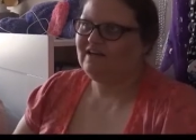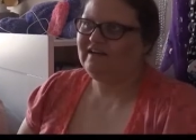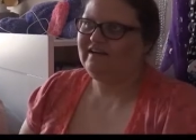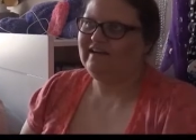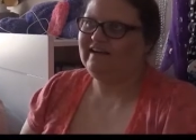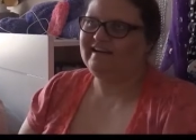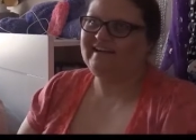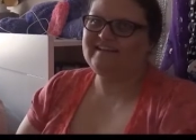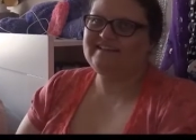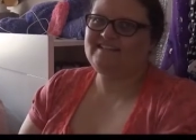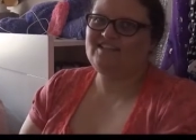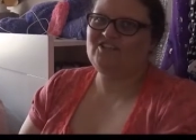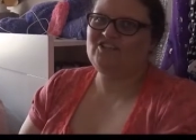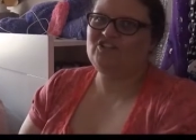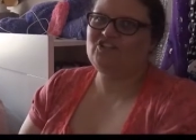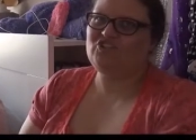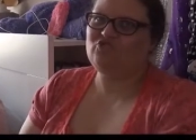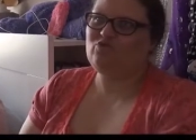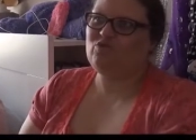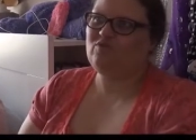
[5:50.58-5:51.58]
I guess in the
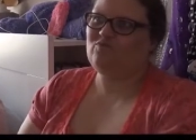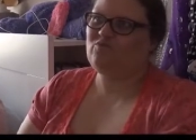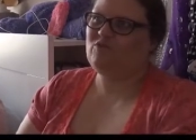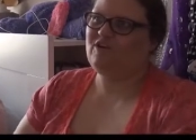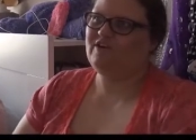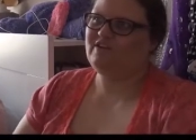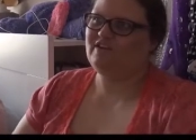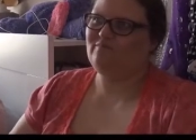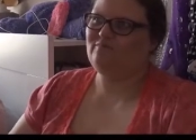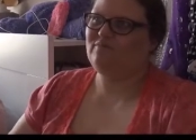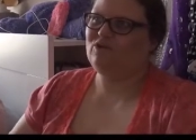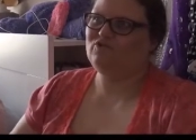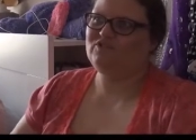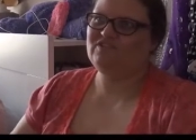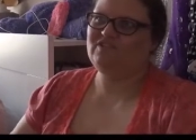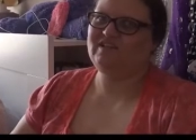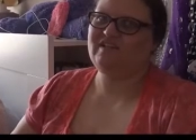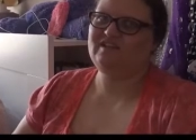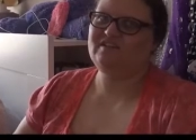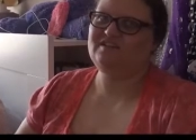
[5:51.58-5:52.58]
short run, I'm
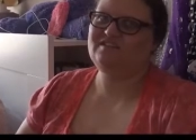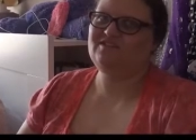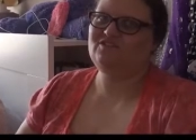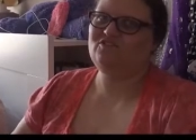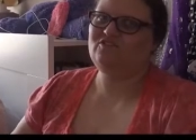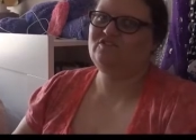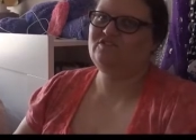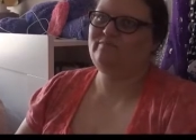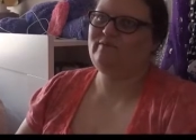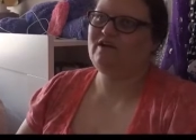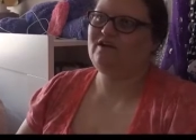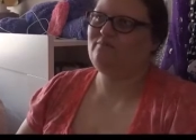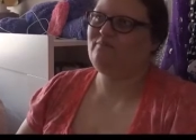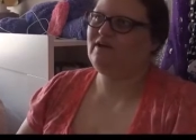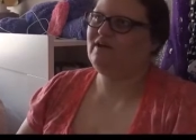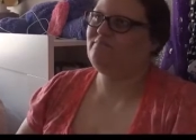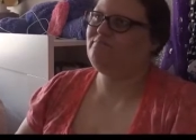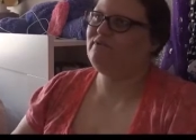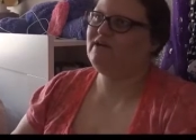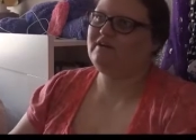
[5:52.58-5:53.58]
mostly concerned about
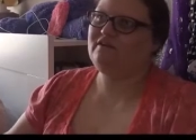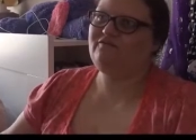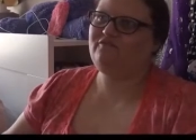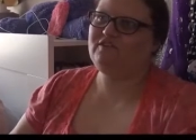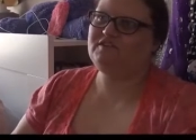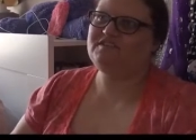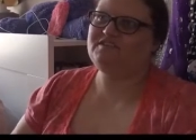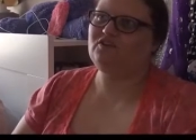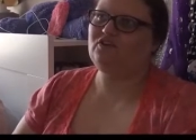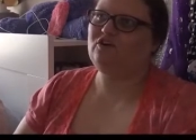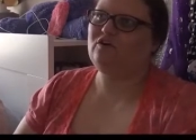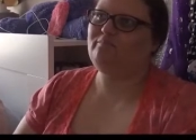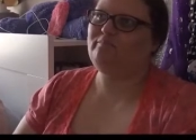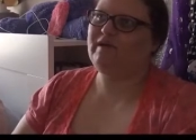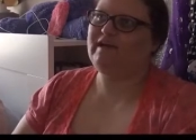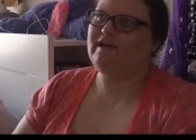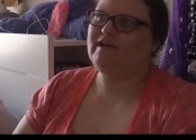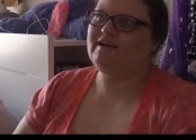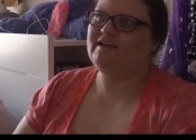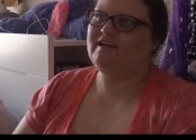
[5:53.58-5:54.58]
my benefits all
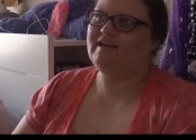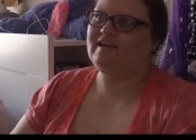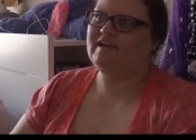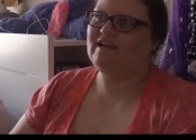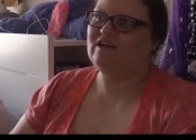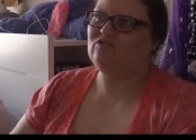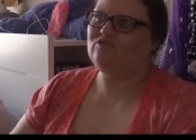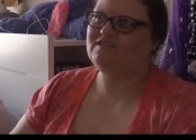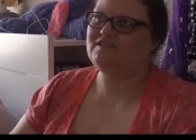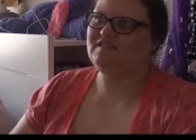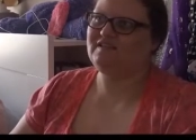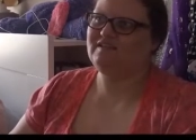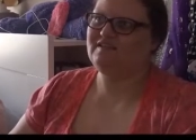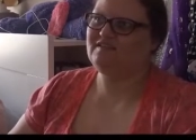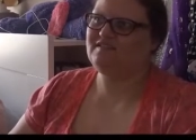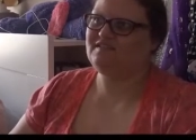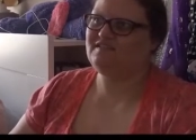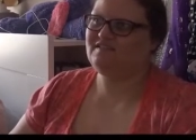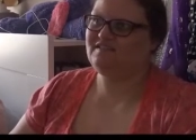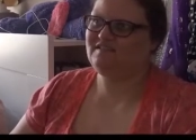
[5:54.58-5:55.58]
panning out
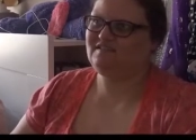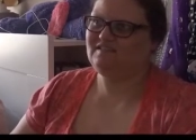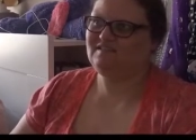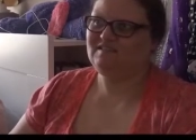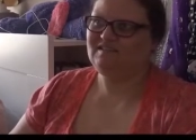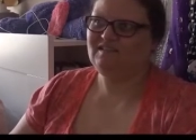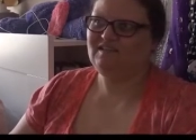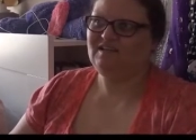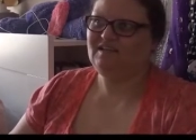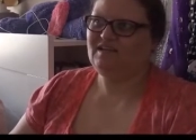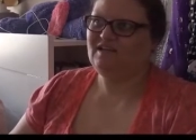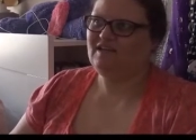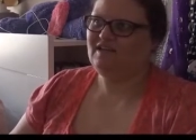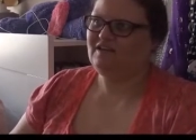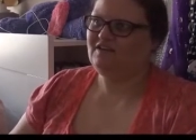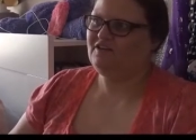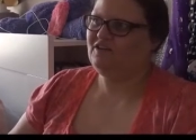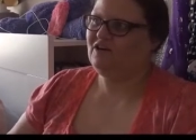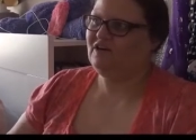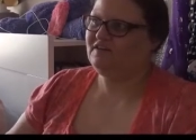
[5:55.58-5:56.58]
and uh,
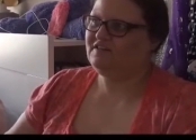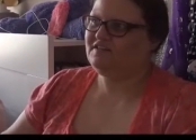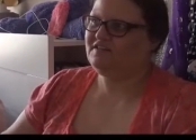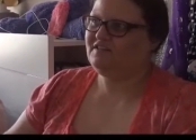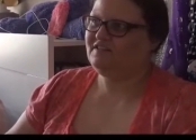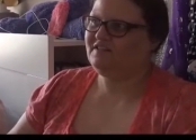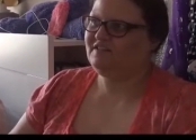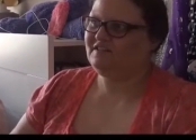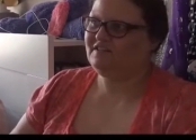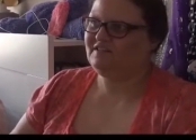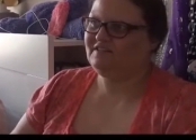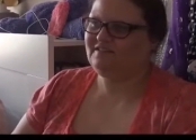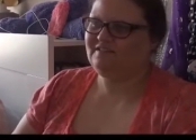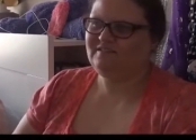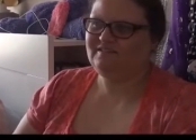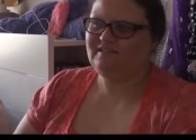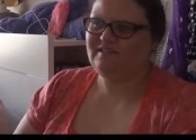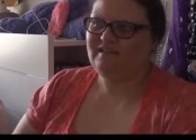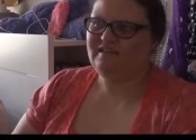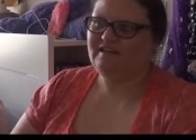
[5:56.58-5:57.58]
not uh,
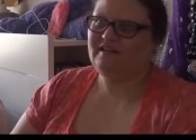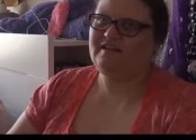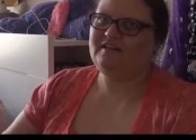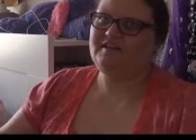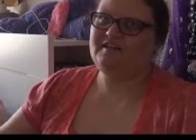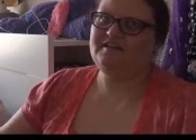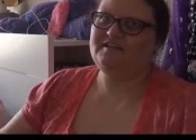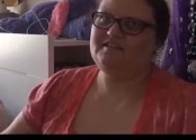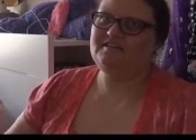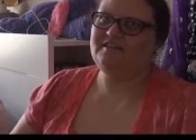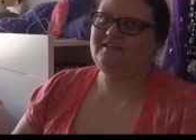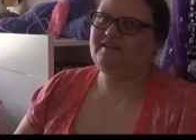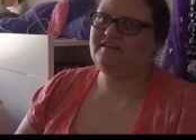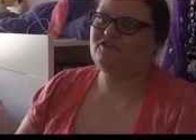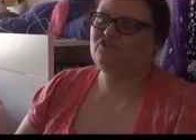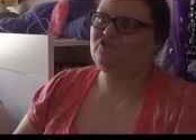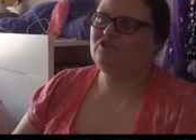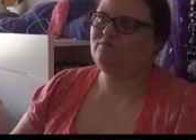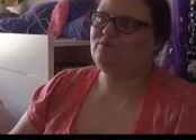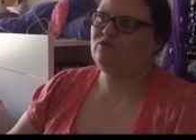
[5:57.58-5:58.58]
getting into any
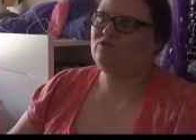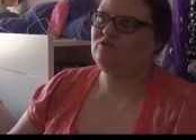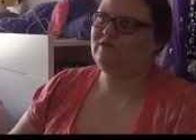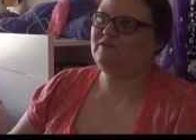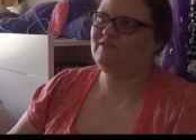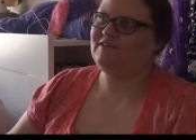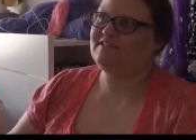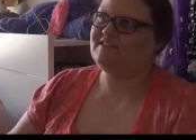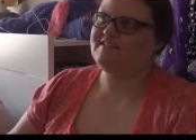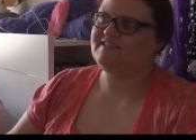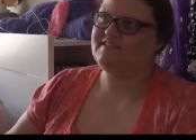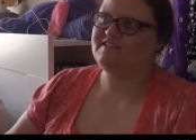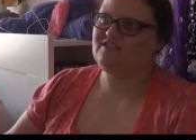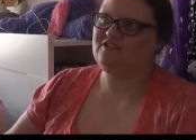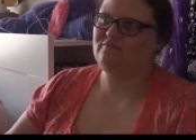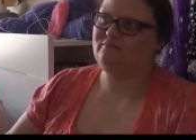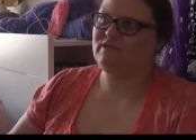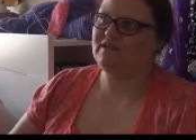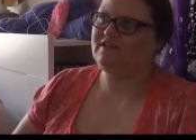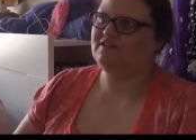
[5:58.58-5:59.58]
trouble with the
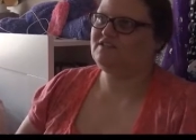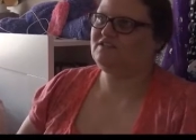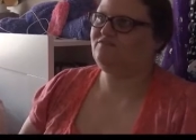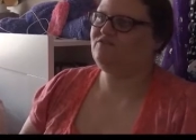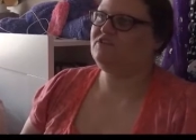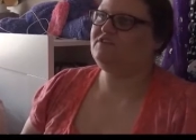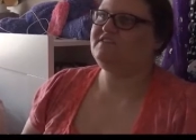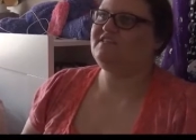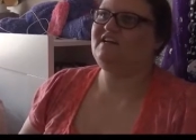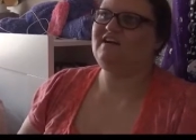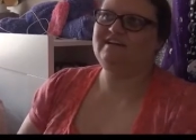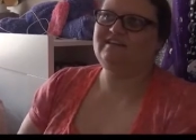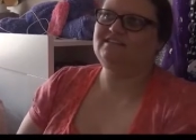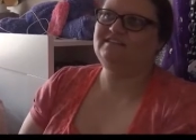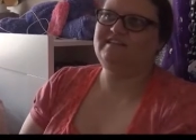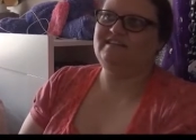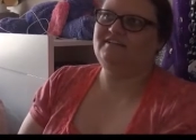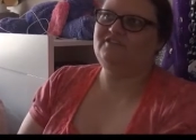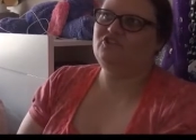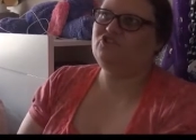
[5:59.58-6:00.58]
system because of these
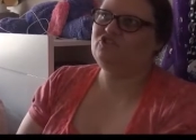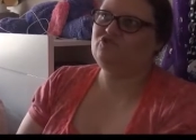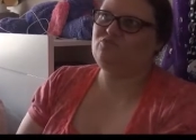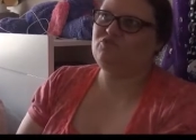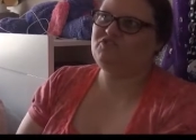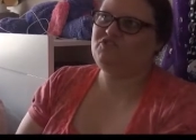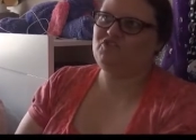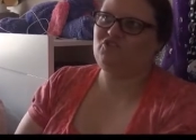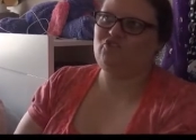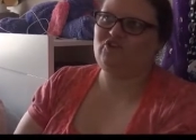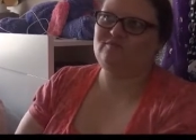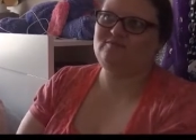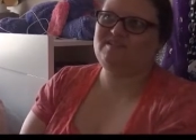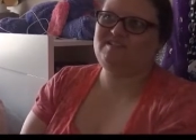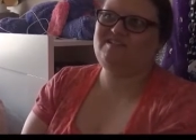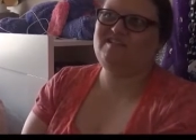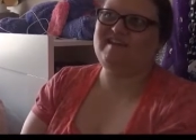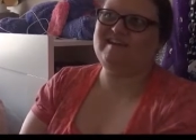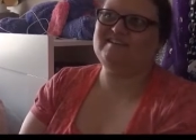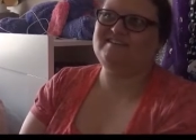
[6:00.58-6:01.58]
highly unusual
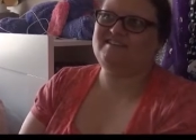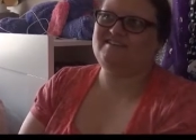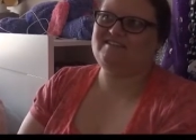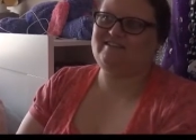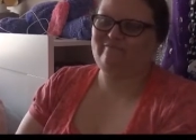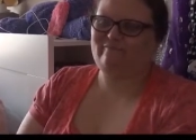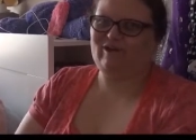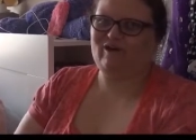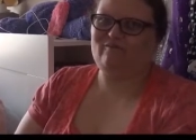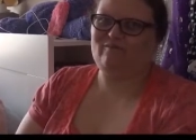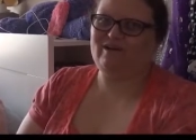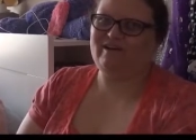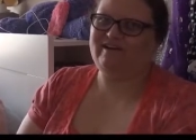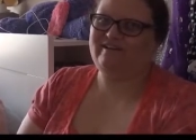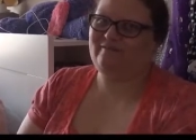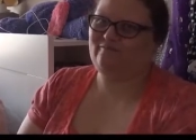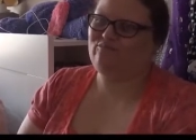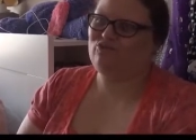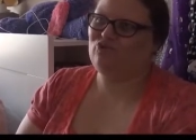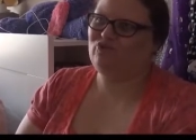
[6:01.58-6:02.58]
circumstances about my
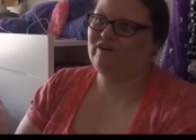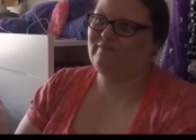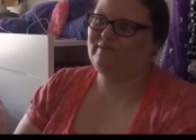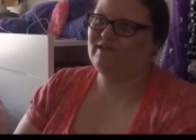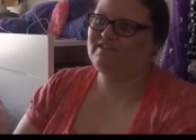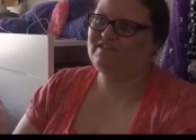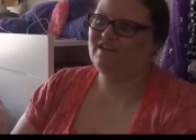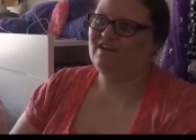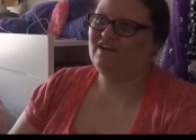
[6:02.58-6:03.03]
employment.